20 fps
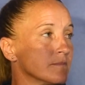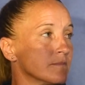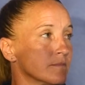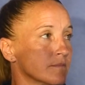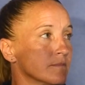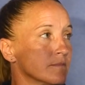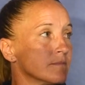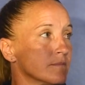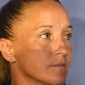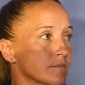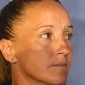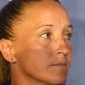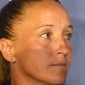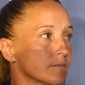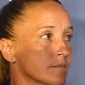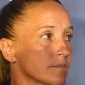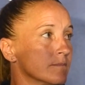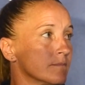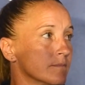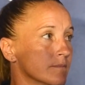the field,
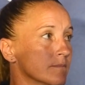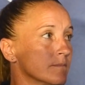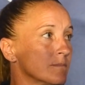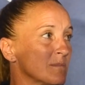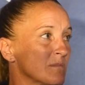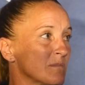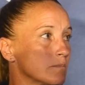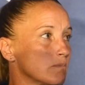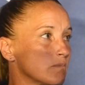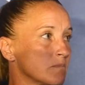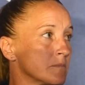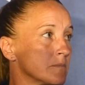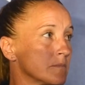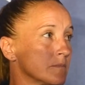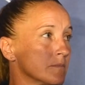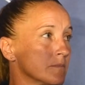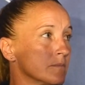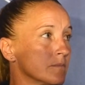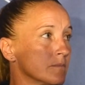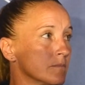and so I guess what went
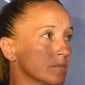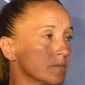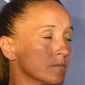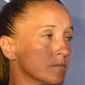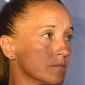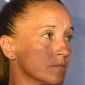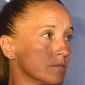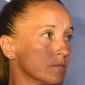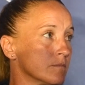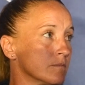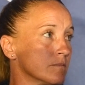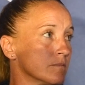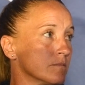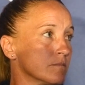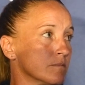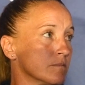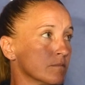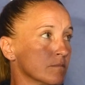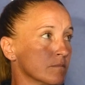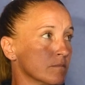into Amirah and
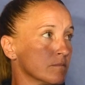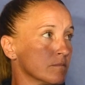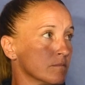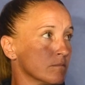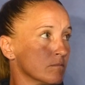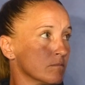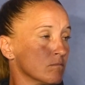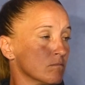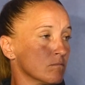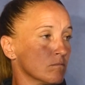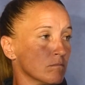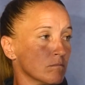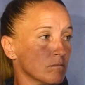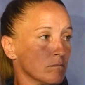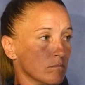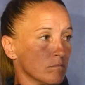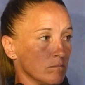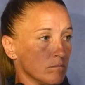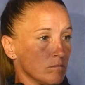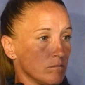Kaylee in the start this
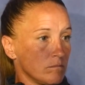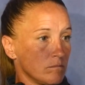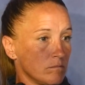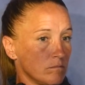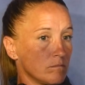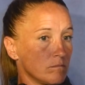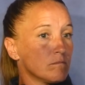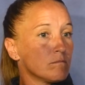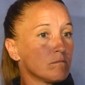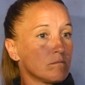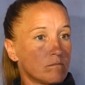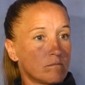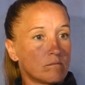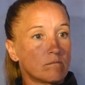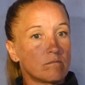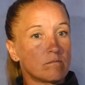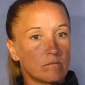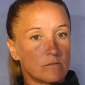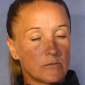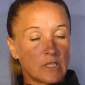week, and how did you feel they did?
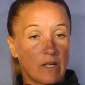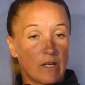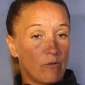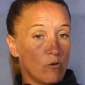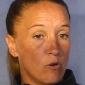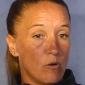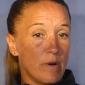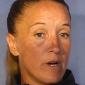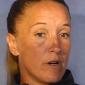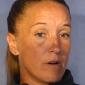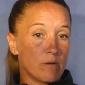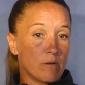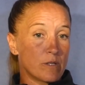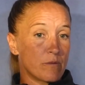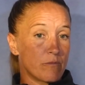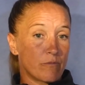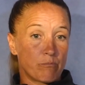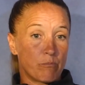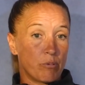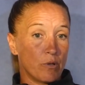I thought Amirah was
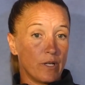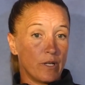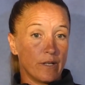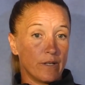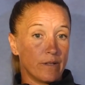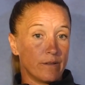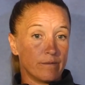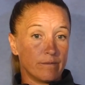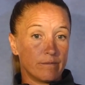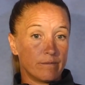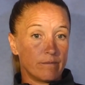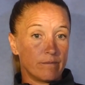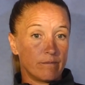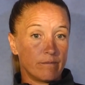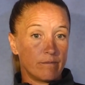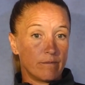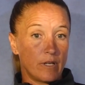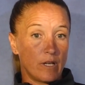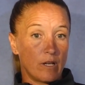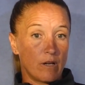brilliant.
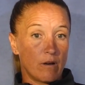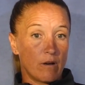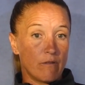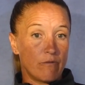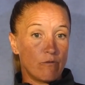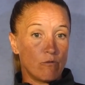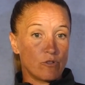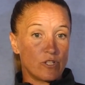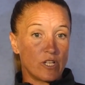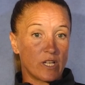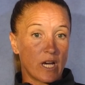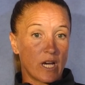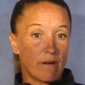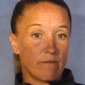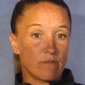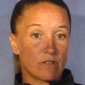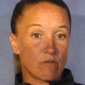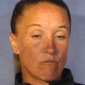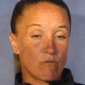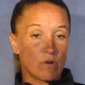You know, I thought she gave
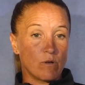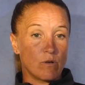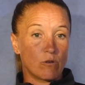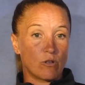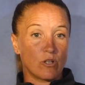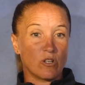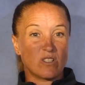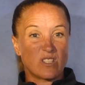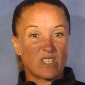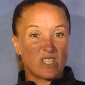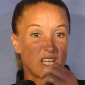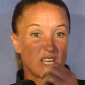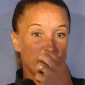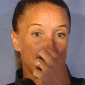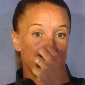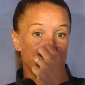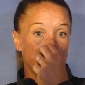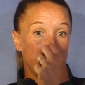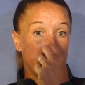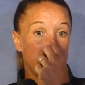us a real good
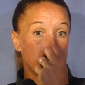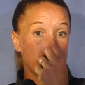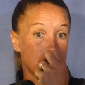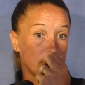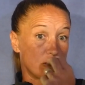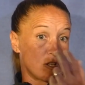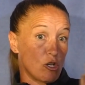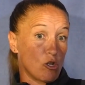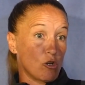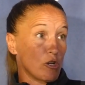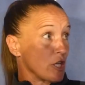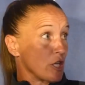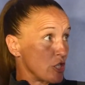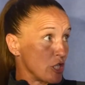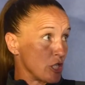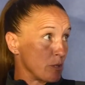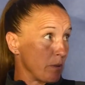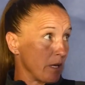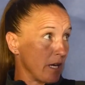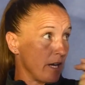60 minutes, as long as
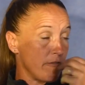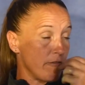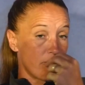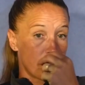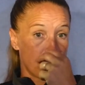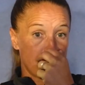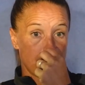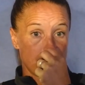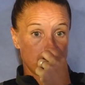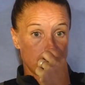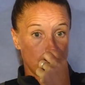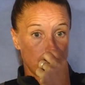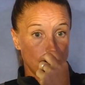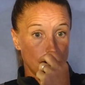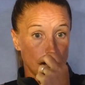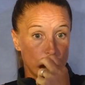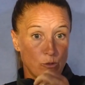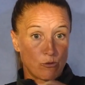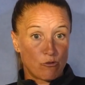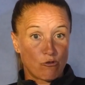she's played for us. I
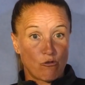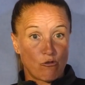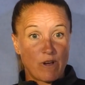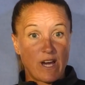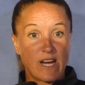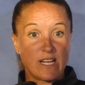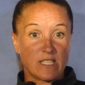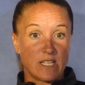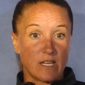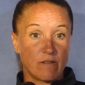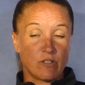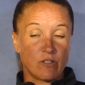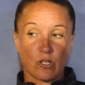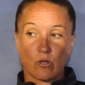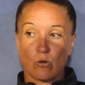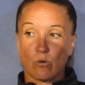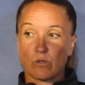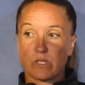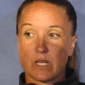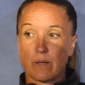thought she was creative. She
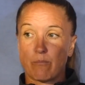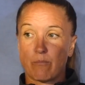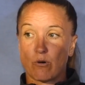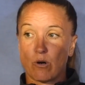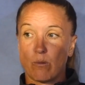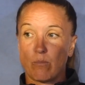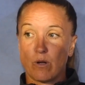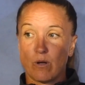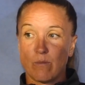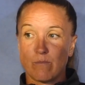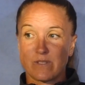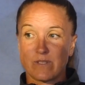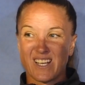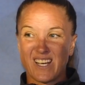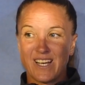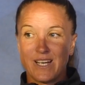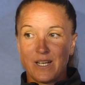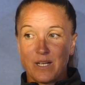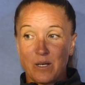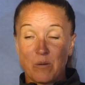caused them problems
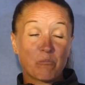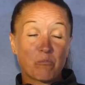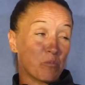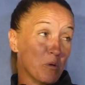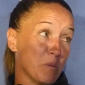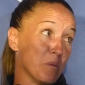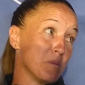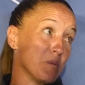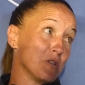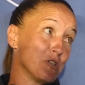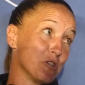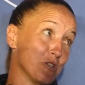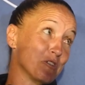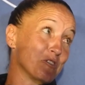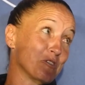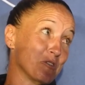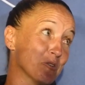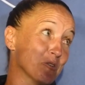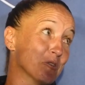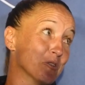probably should have
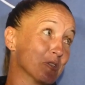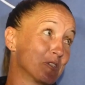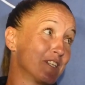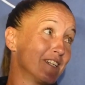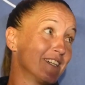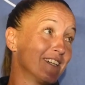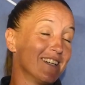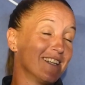scored.